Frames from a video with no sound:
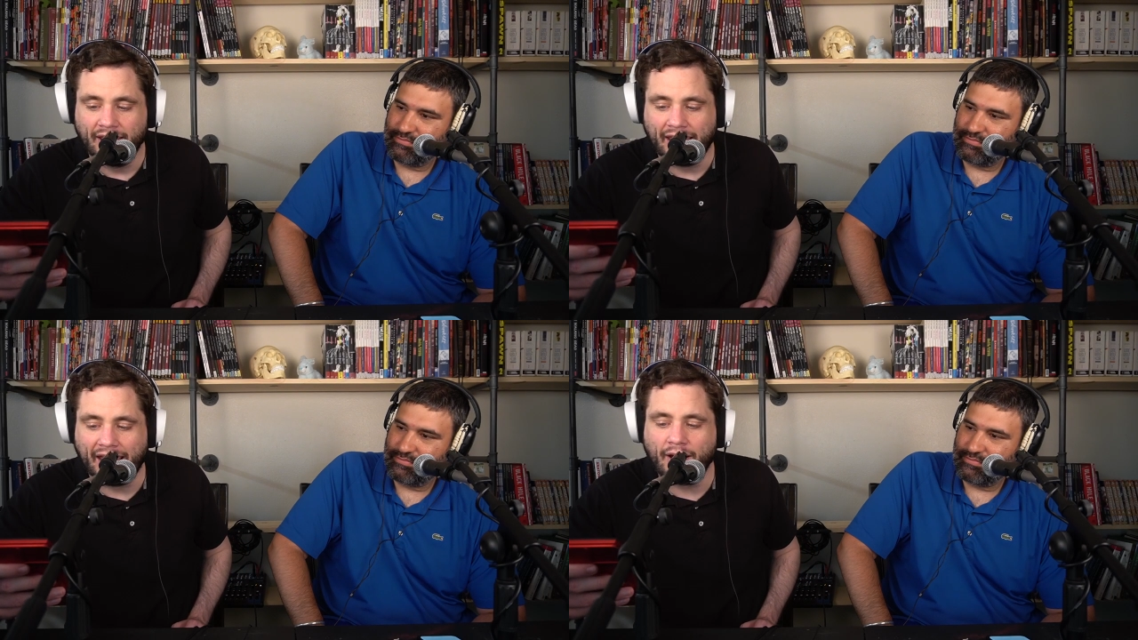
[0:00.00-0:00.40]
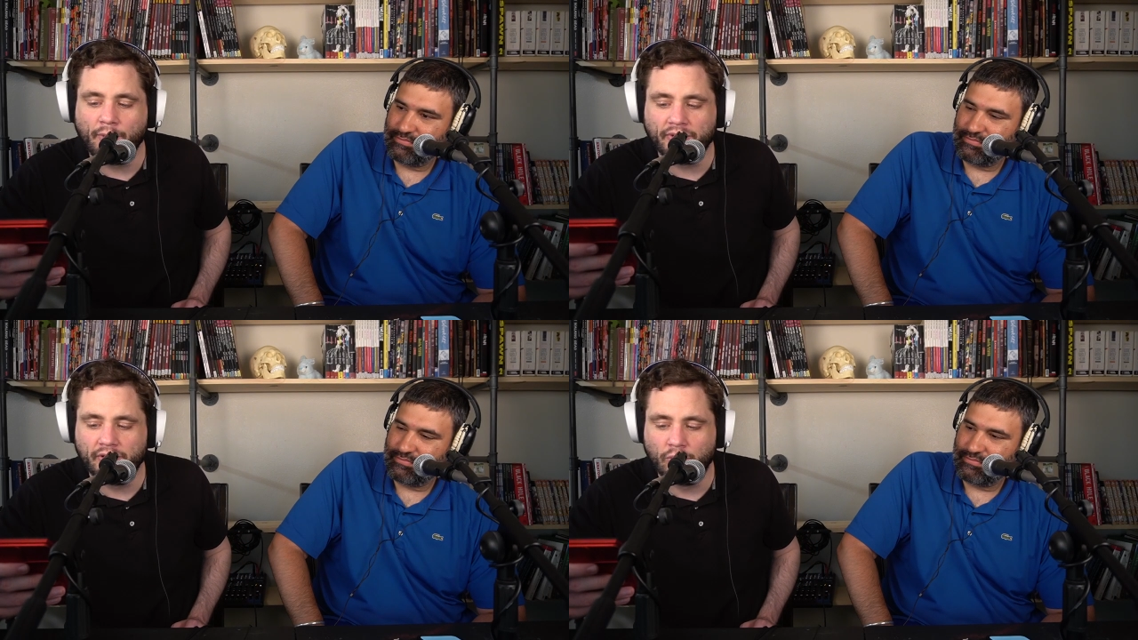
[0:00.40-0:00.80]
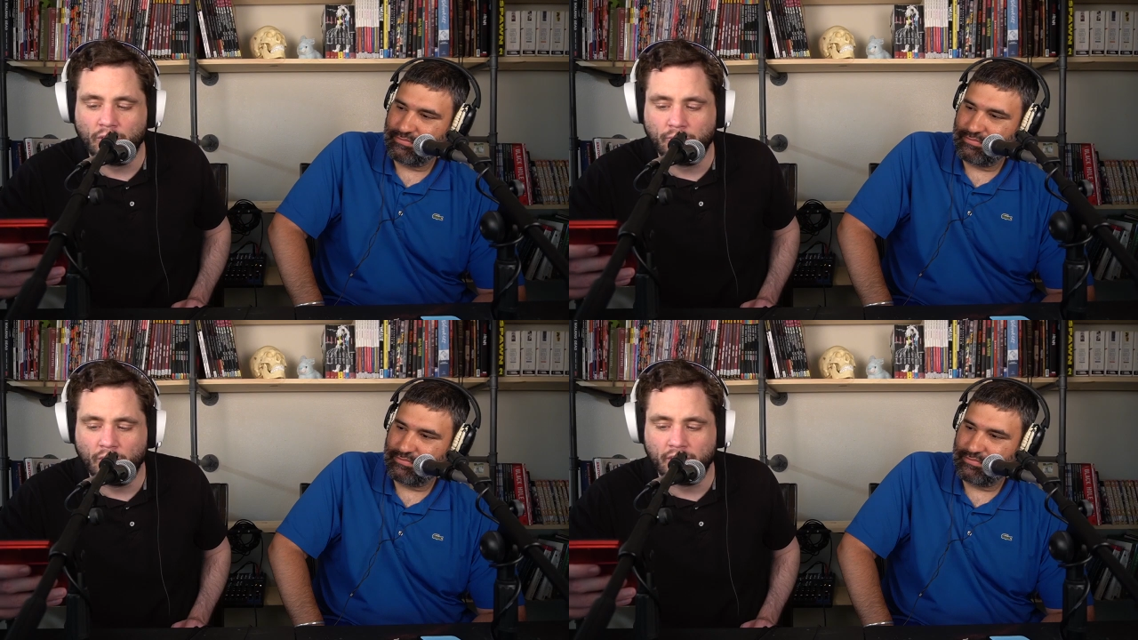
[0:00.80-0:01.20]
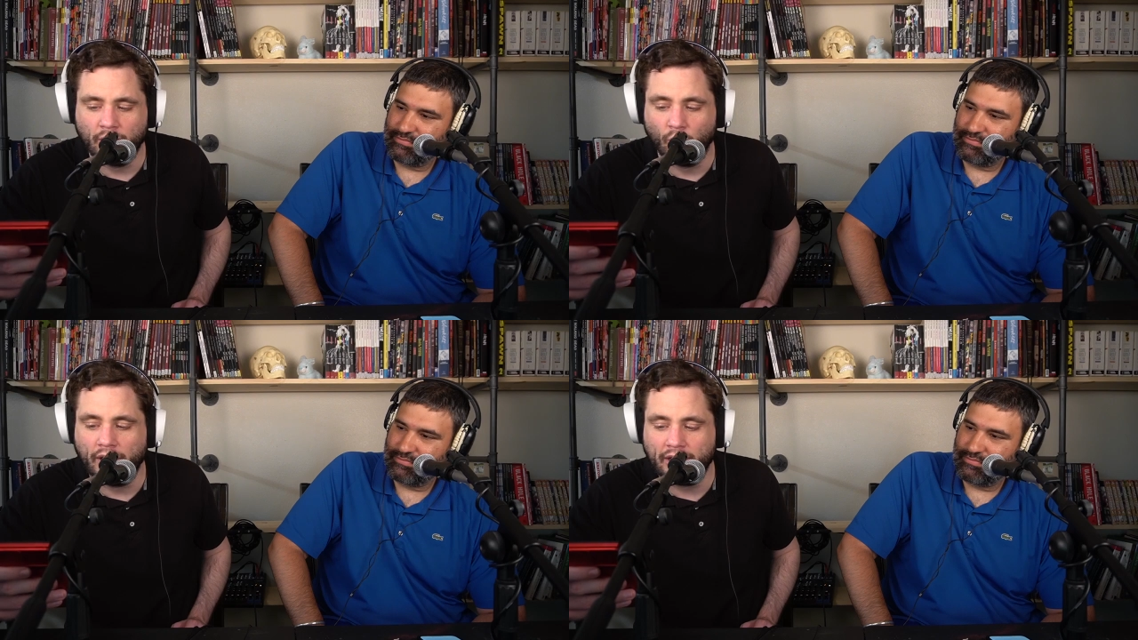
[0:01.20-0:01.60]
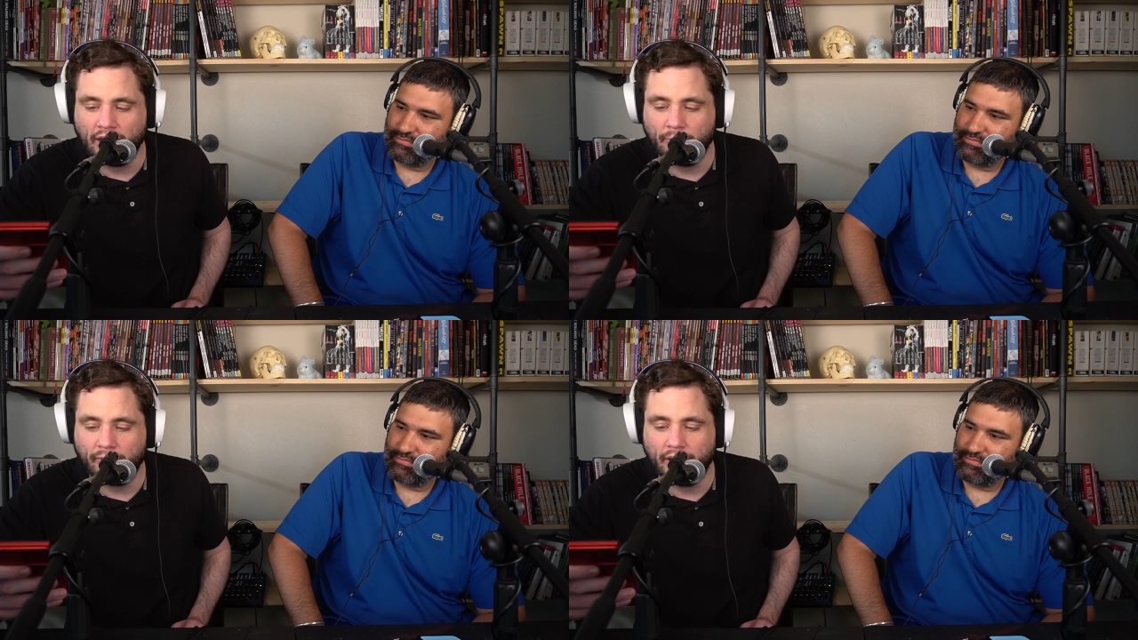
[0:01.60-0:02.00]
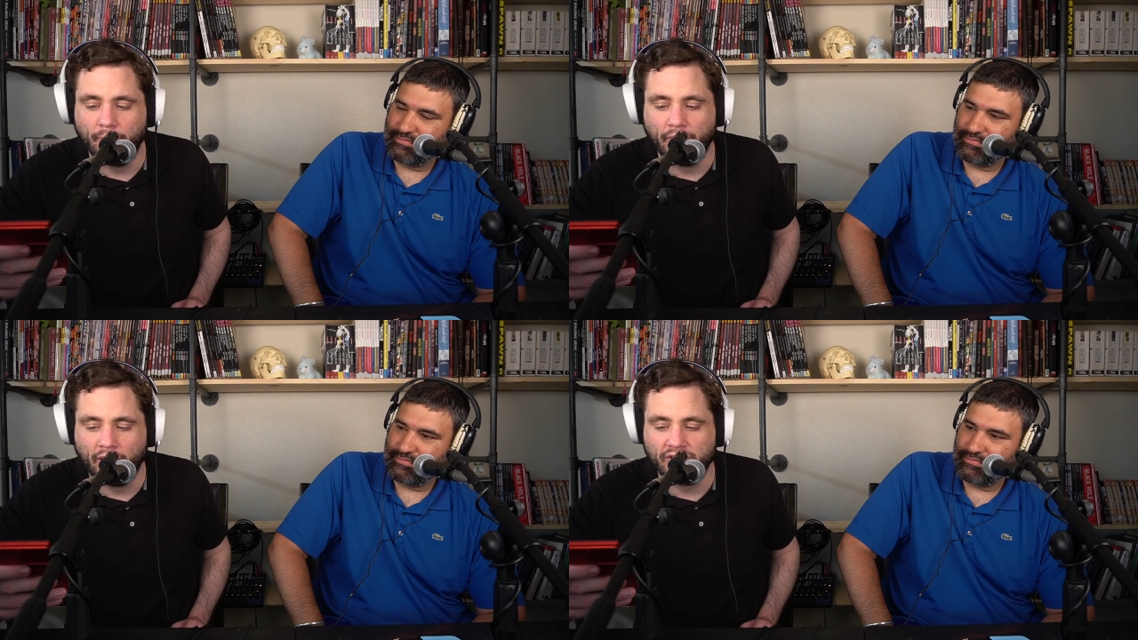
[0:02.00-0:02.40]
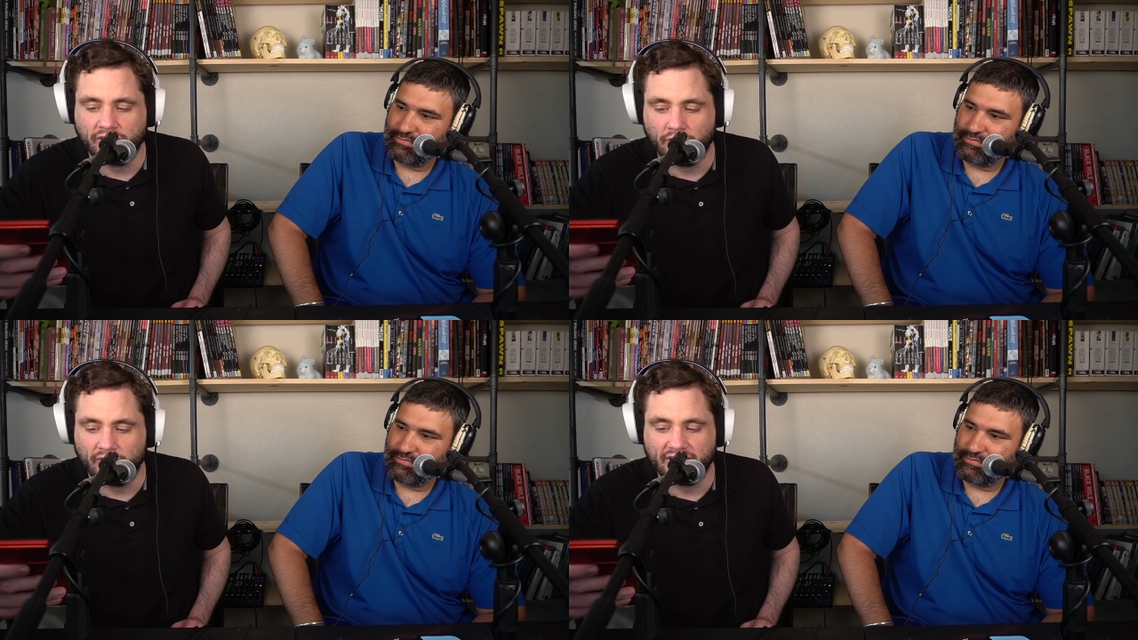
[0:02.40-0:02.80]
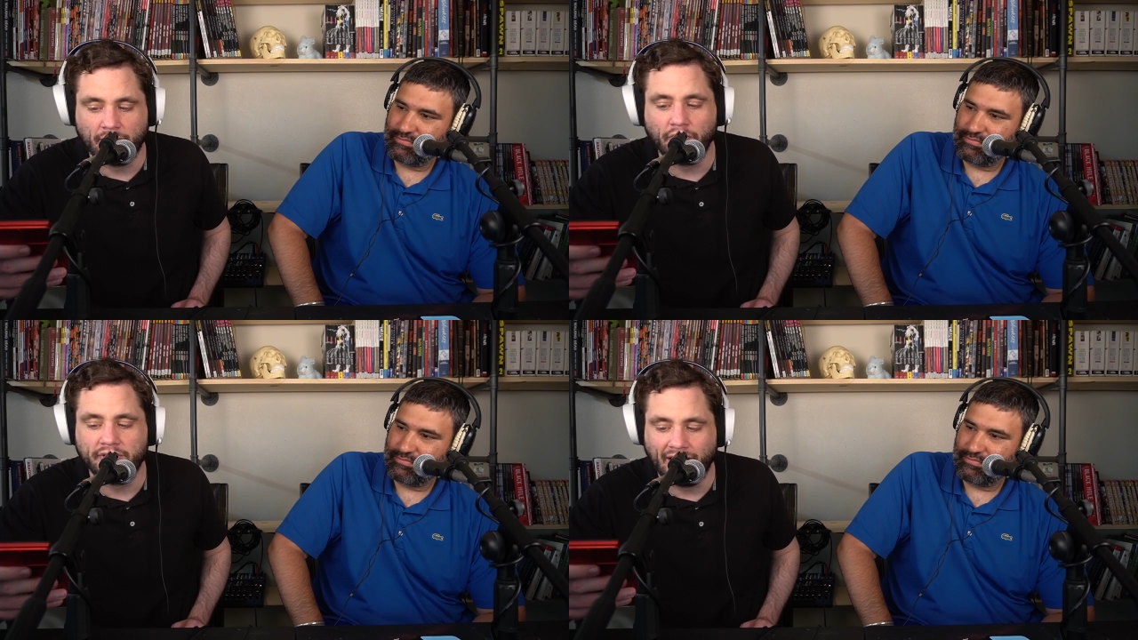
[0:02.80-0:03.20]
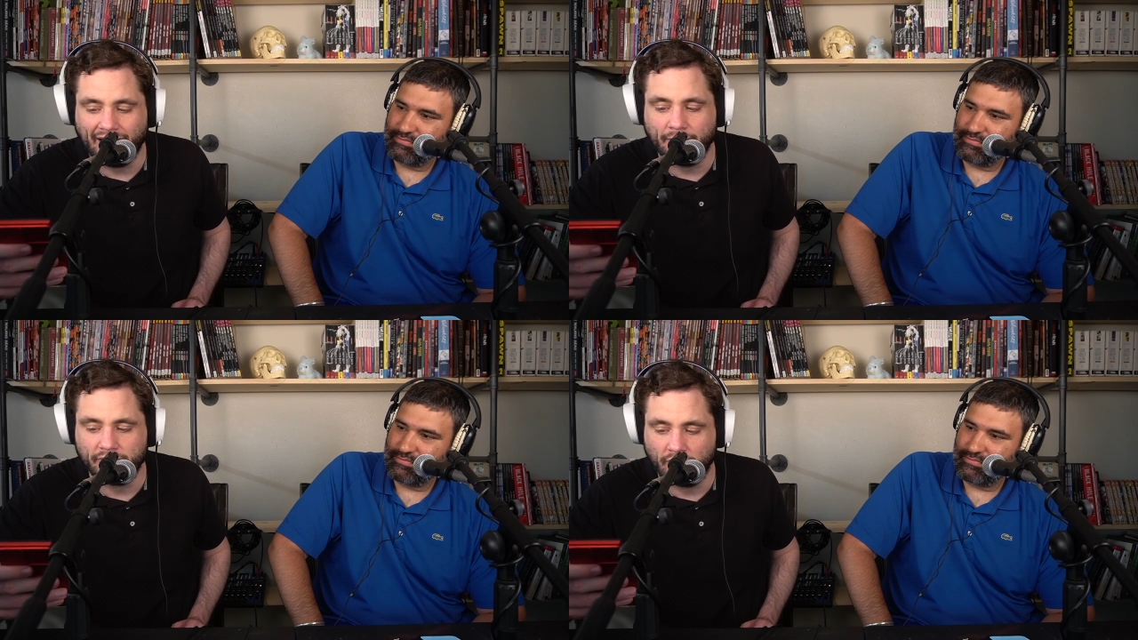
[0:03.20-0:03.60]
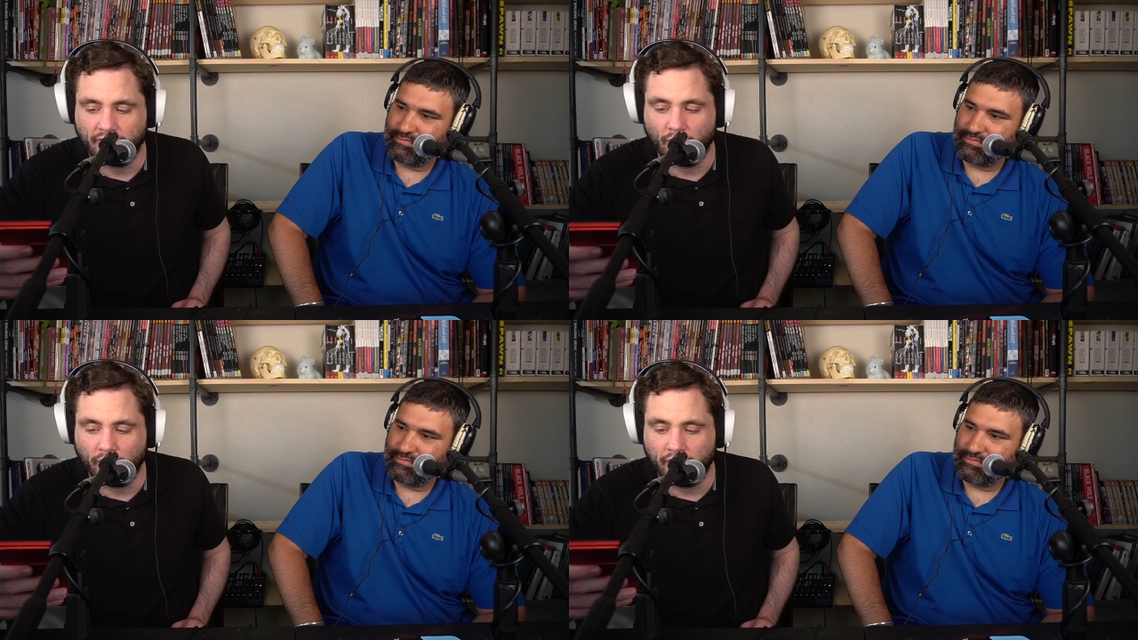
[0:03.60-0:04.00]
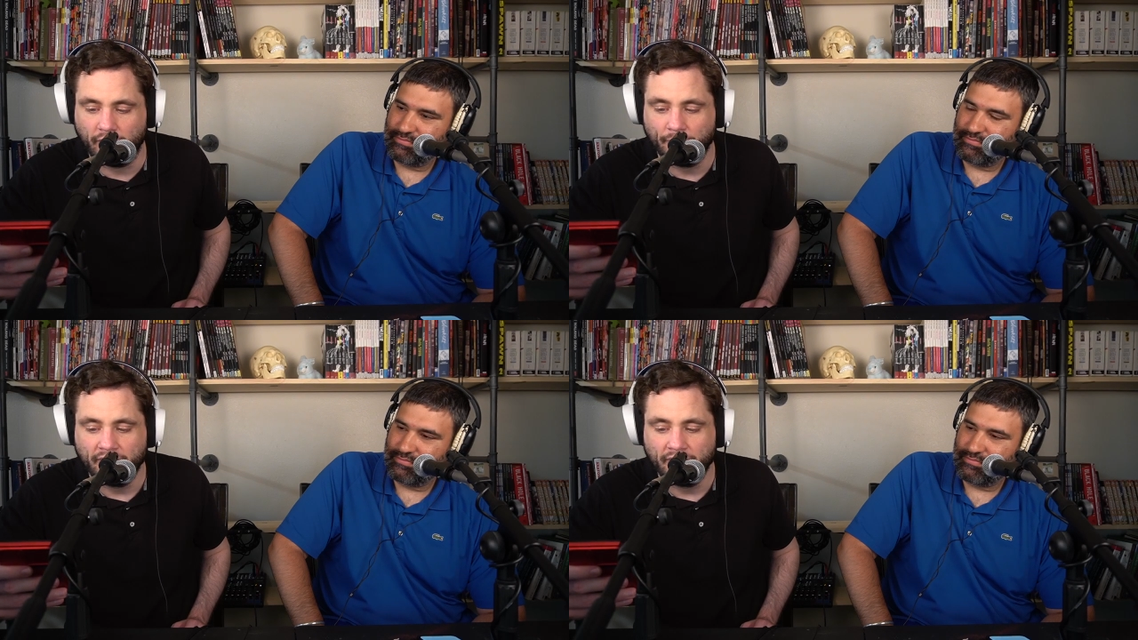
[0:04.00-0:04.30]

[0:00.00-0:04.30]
Speaker 1: Animals in torpor can wake up, and bears do several times over the winter.